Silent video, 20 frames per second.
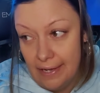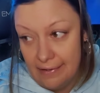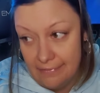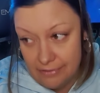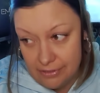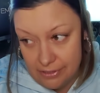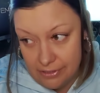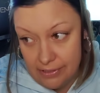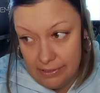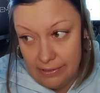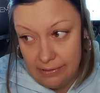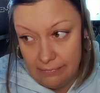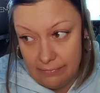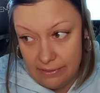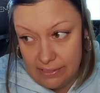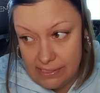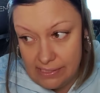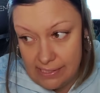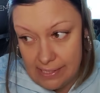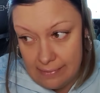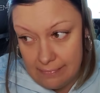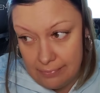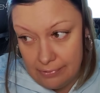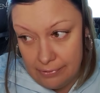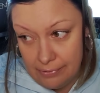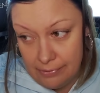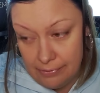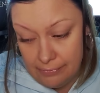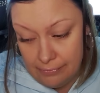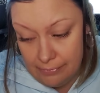after dealing with this
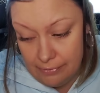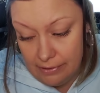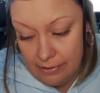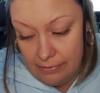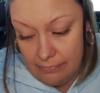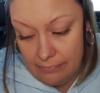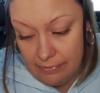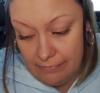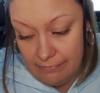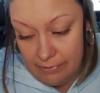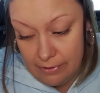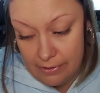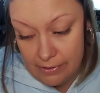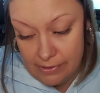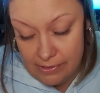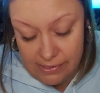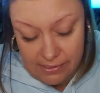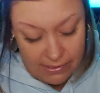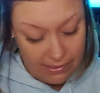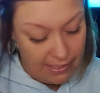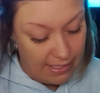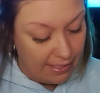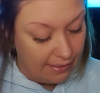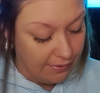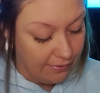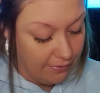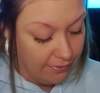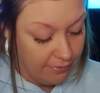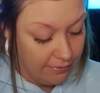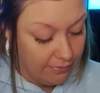emperor in, in reverse, now
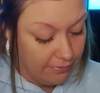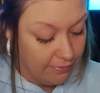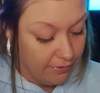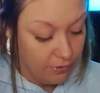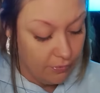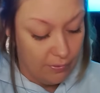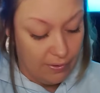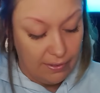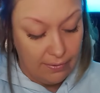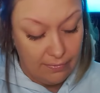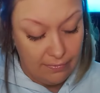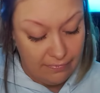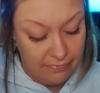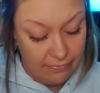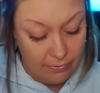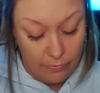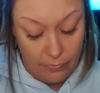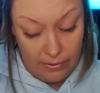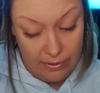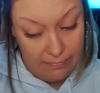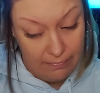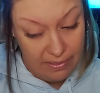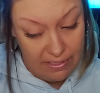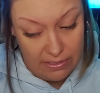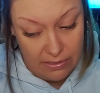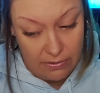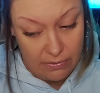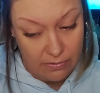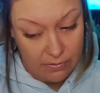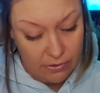you're the queen of queen of
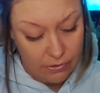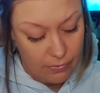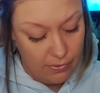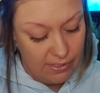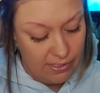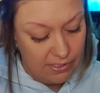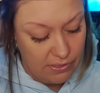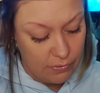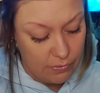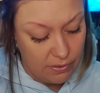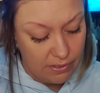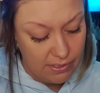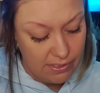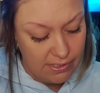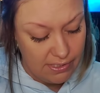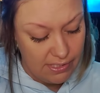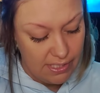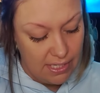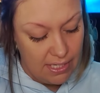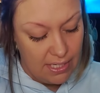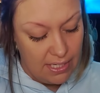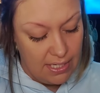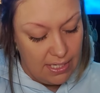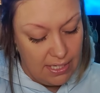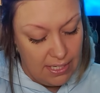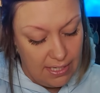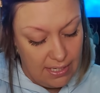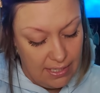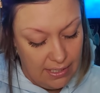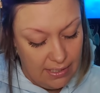pentacles, queen of swords.
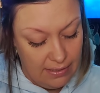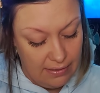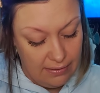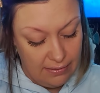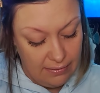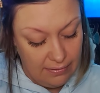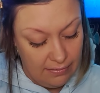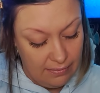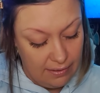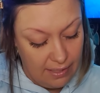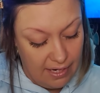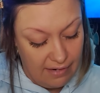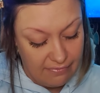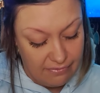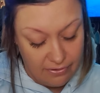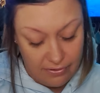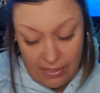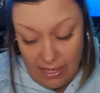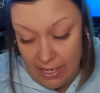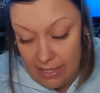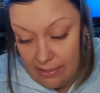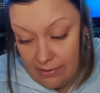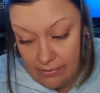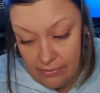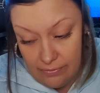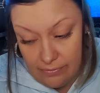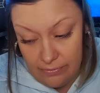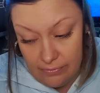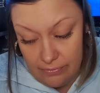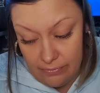And after that,
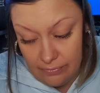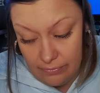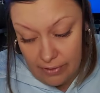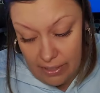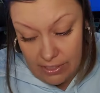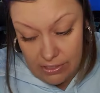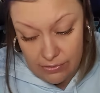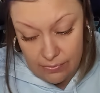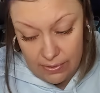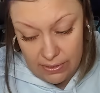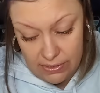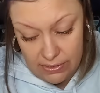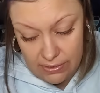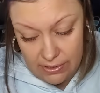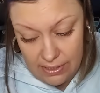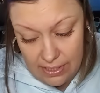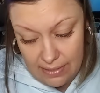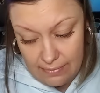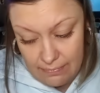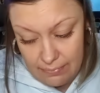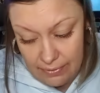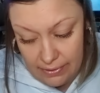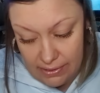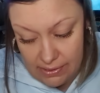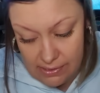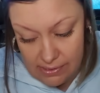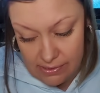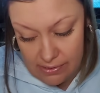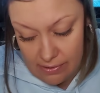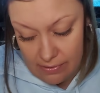you graduate to the
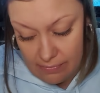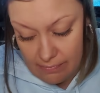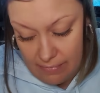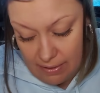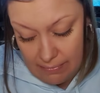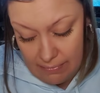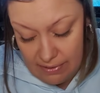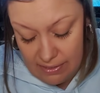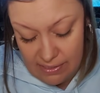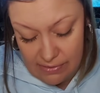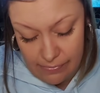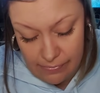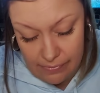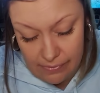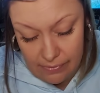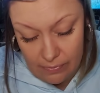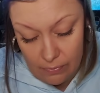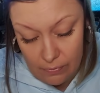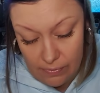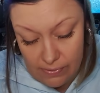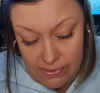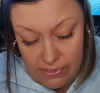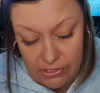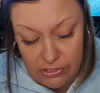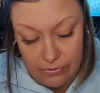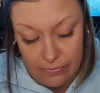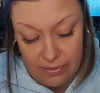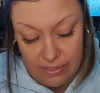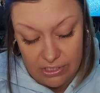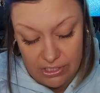Empress. So maybe this whole
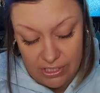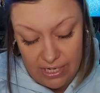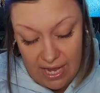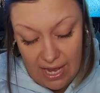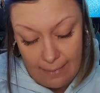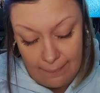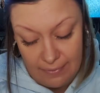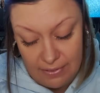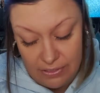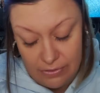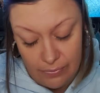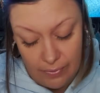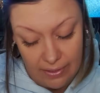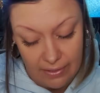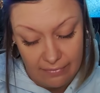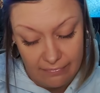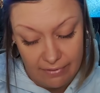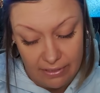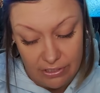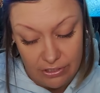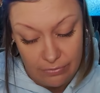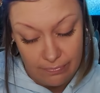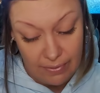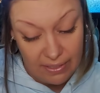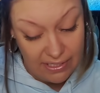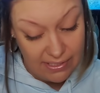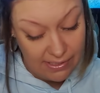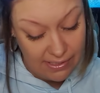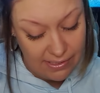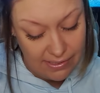situation happened to elevate you,
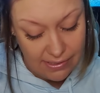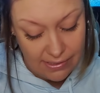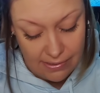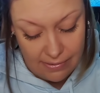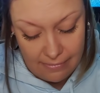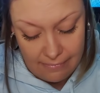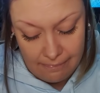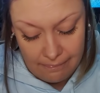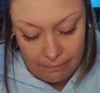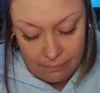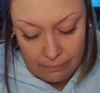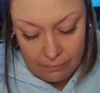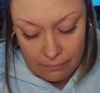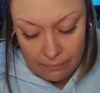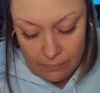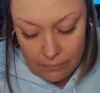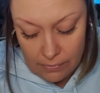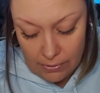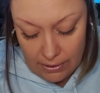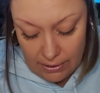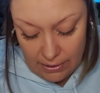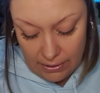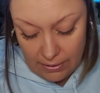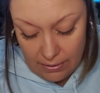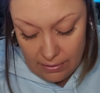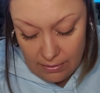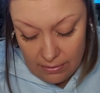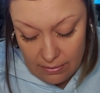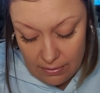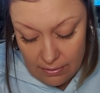Pisces.
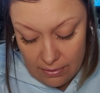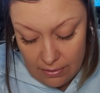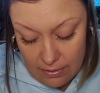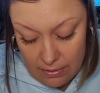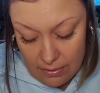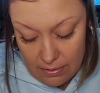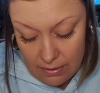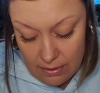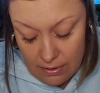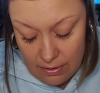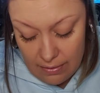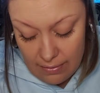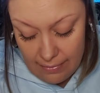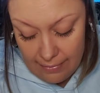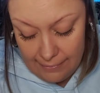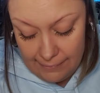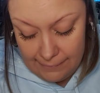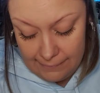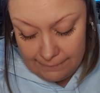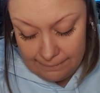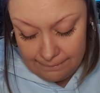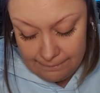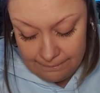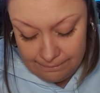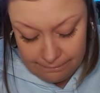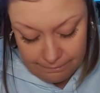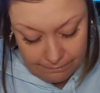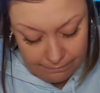Okay? Um,